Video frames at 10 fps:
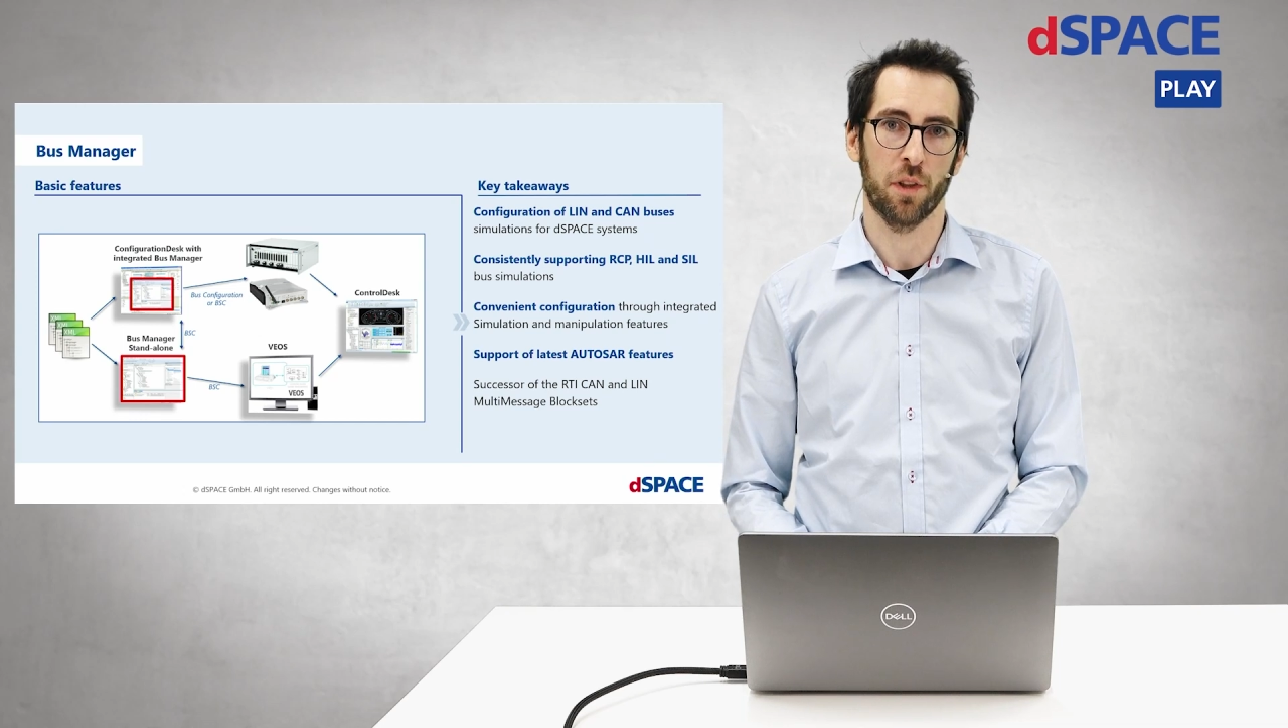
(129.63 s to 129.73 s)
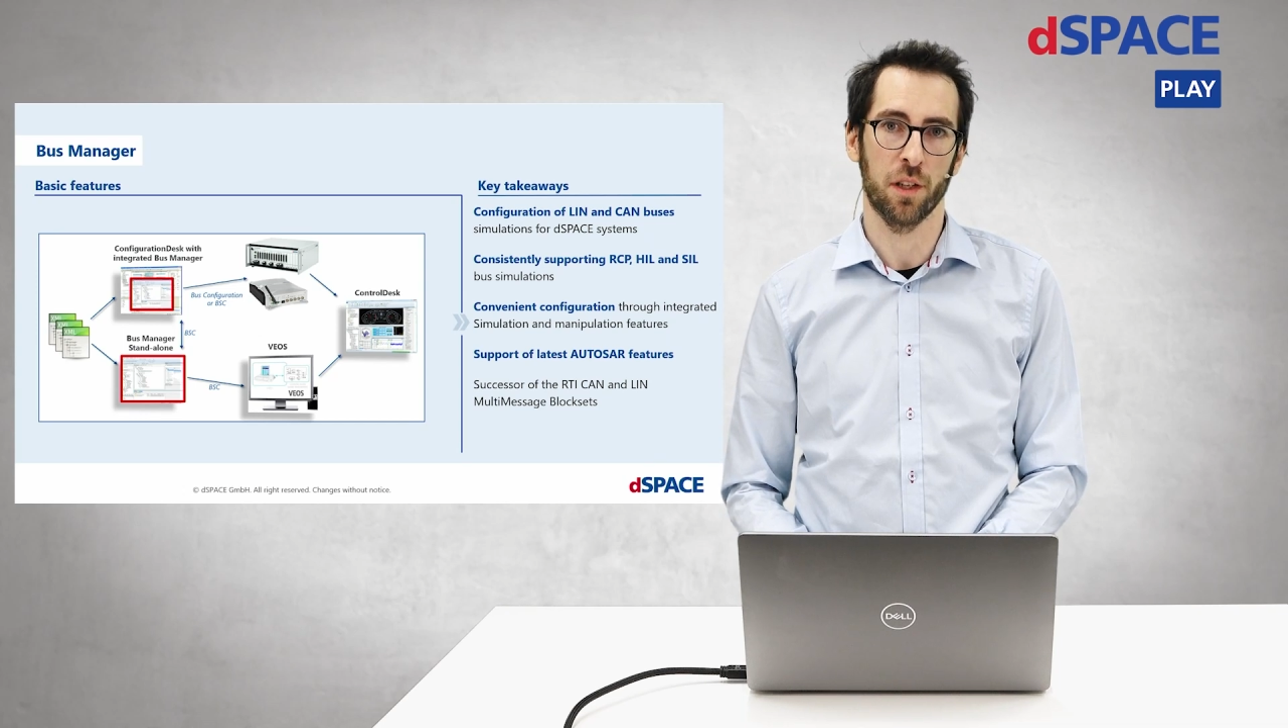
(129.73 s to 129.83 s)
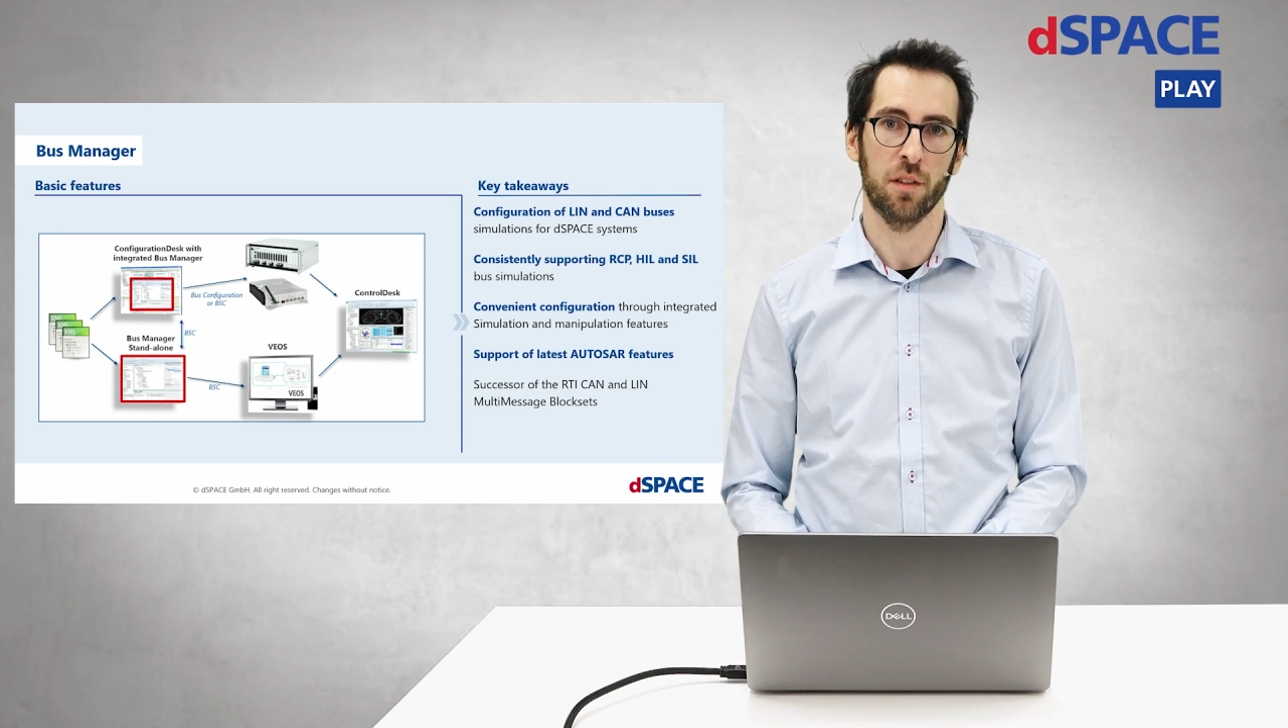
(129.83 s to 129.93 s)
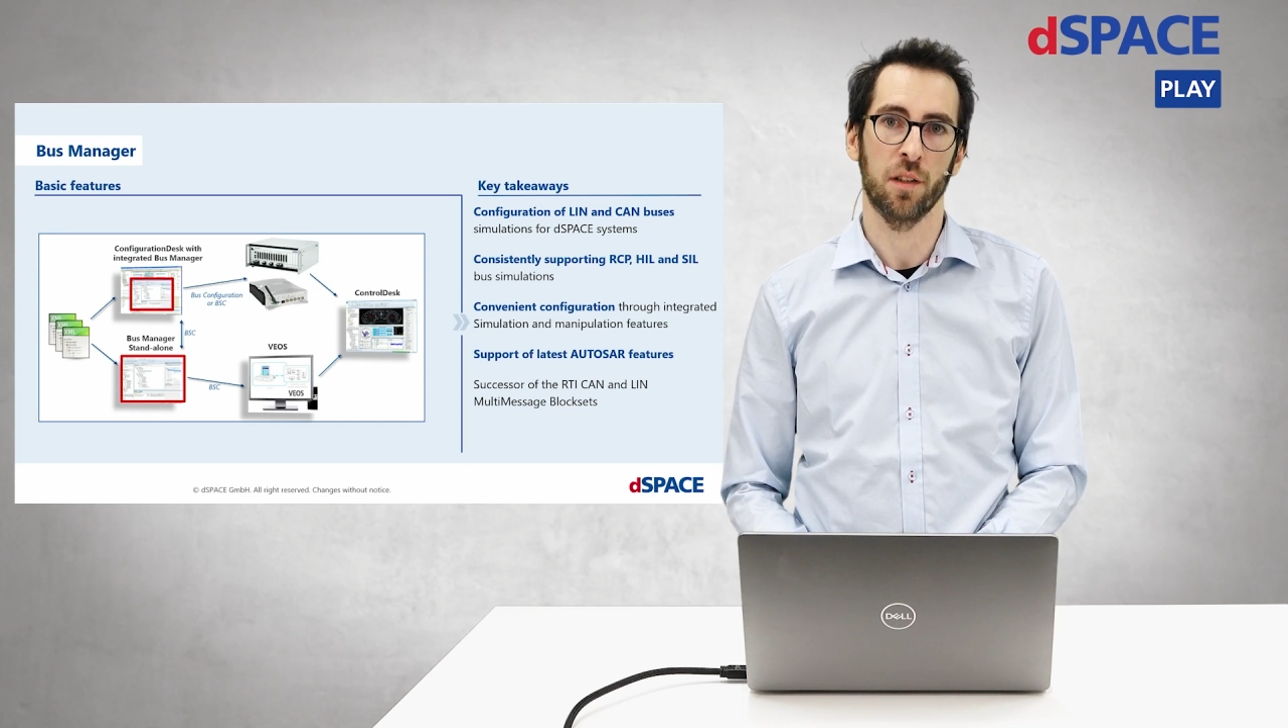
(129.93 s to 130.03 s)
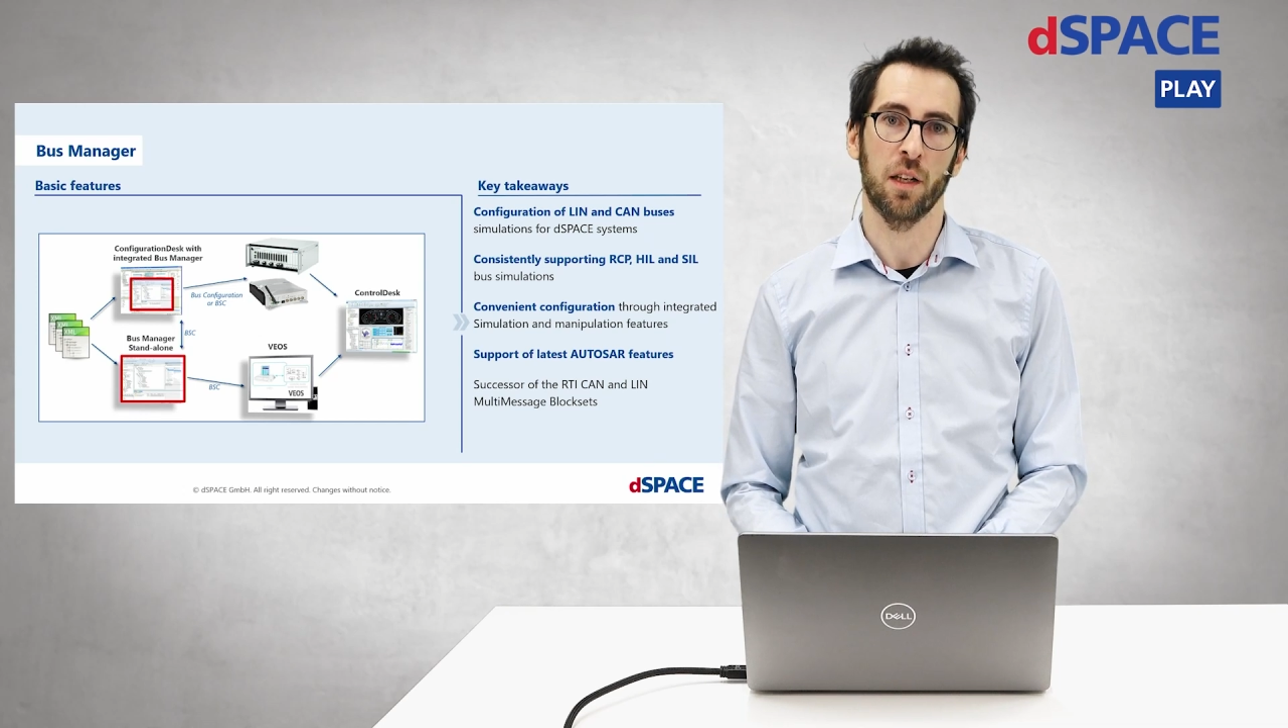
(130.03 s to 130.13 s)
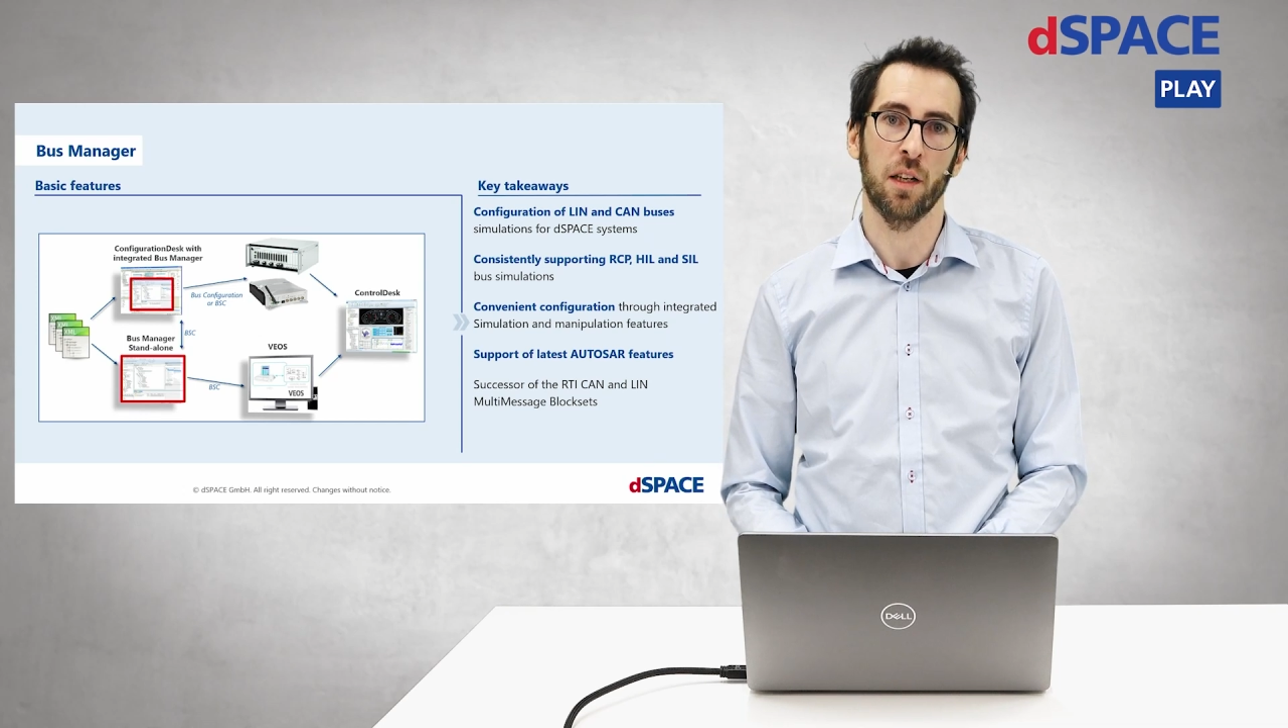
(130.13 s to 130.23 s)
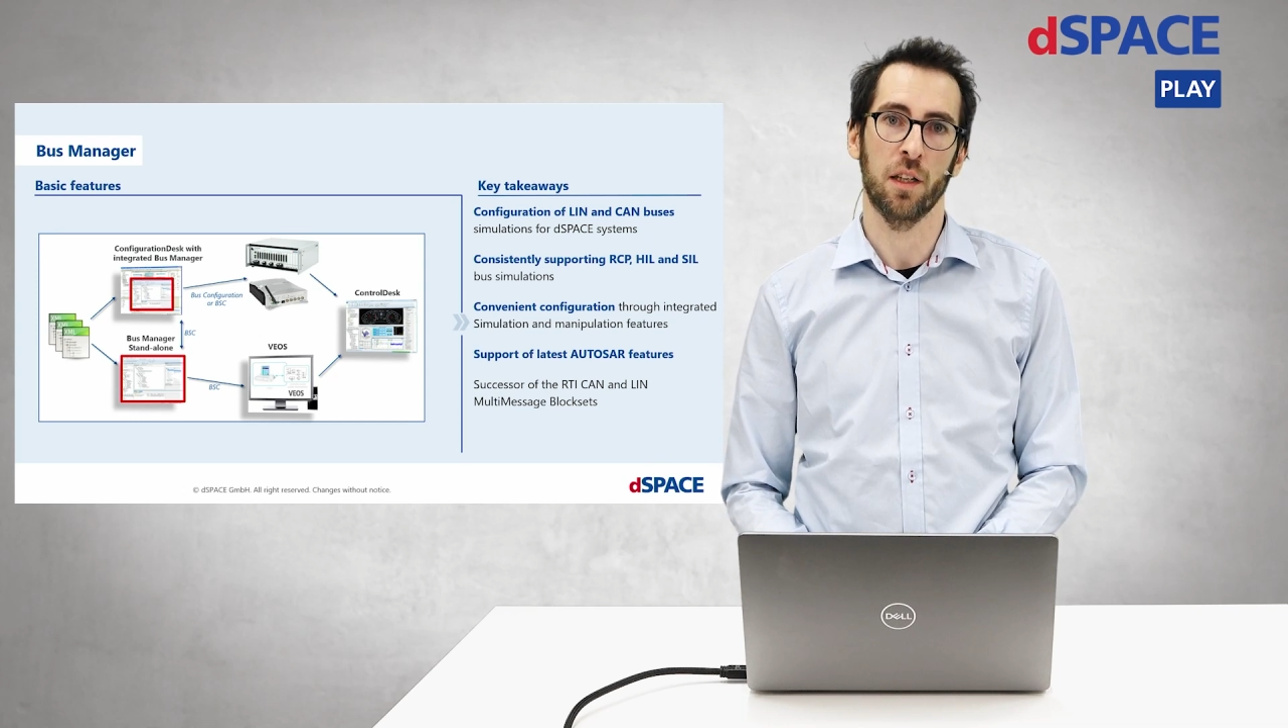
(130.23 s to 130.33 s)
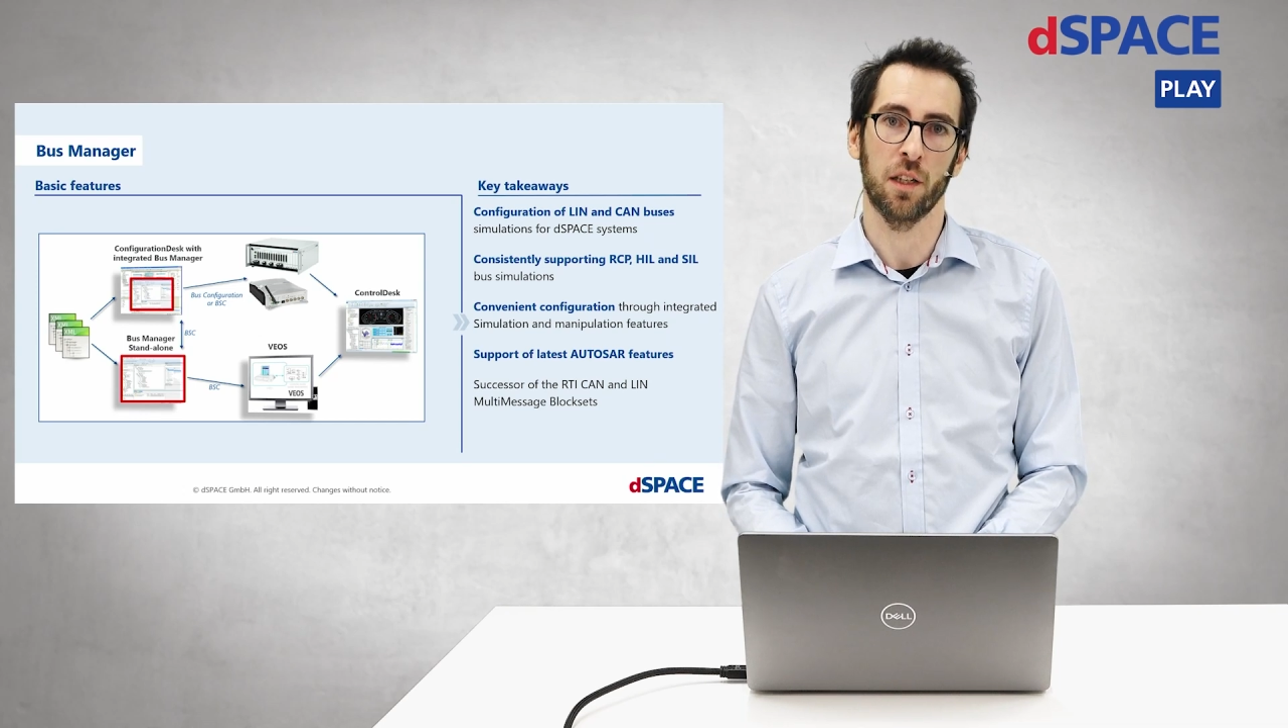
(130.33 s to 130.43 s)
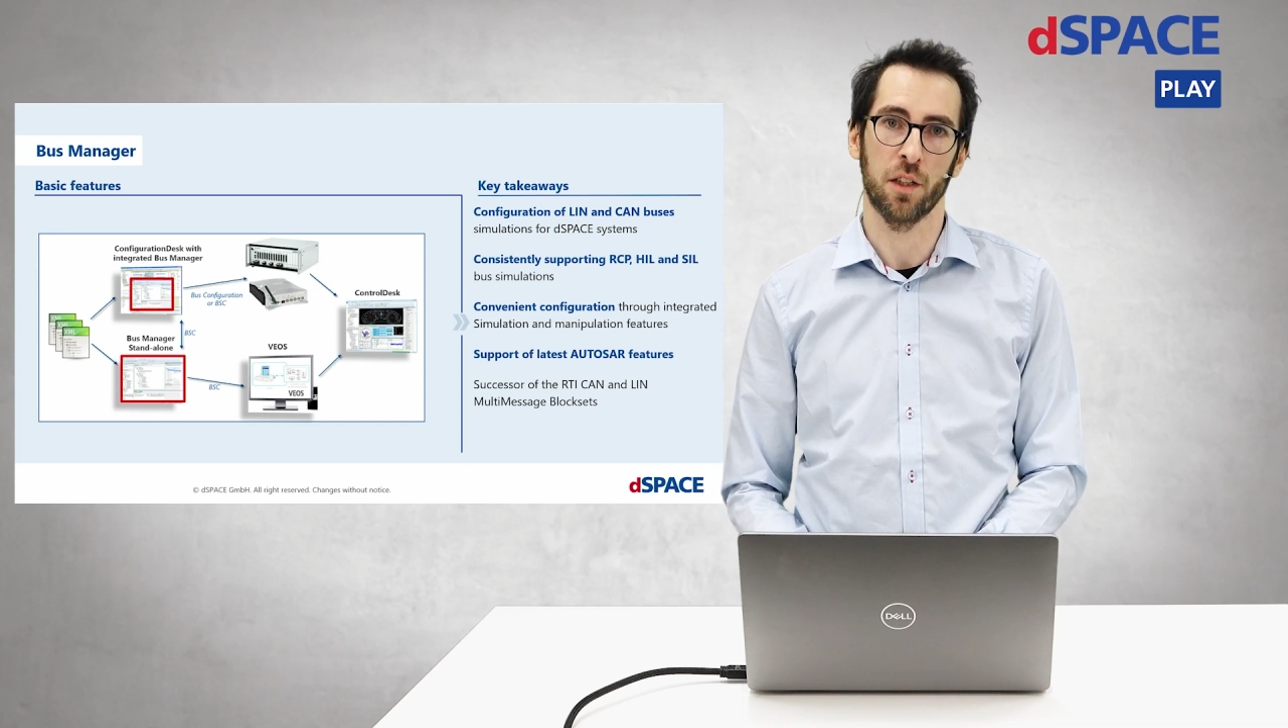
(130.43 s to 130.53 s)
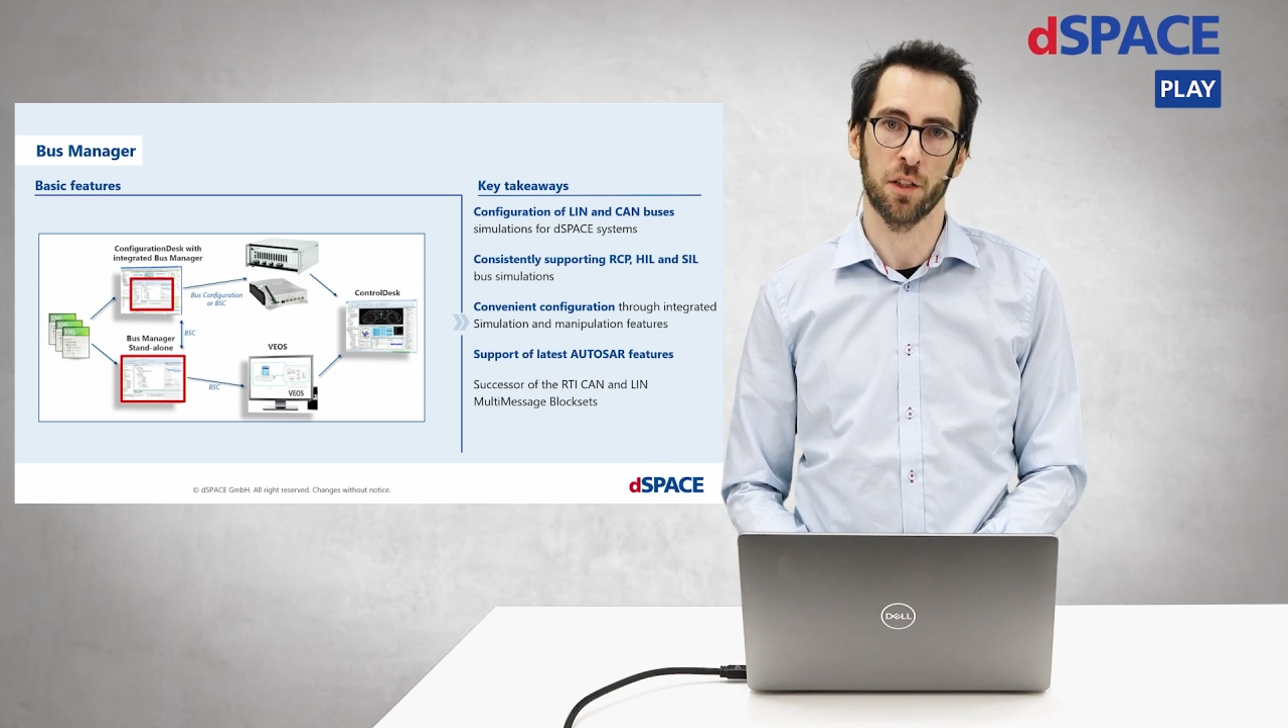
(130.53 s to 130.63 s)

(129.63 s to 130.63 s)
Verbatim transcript: that uh,